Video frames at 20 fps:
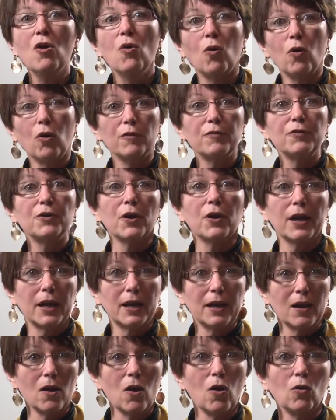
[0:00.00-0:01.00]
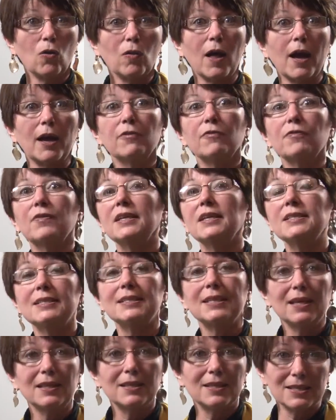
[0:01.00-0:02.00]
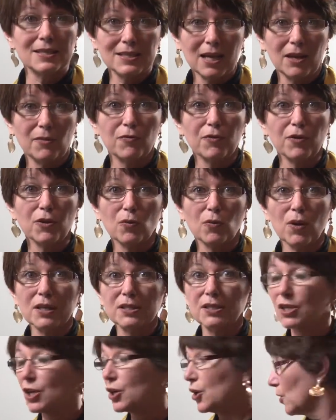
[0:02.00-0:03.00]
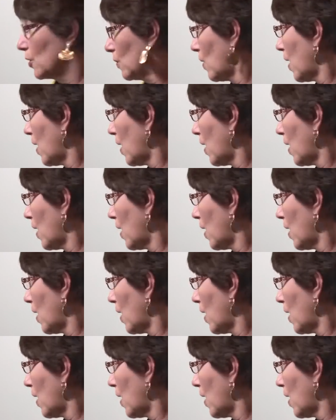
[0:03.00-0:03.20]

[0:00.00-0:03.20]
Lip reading: or if you're getting whole life, they stay the same for the rest of your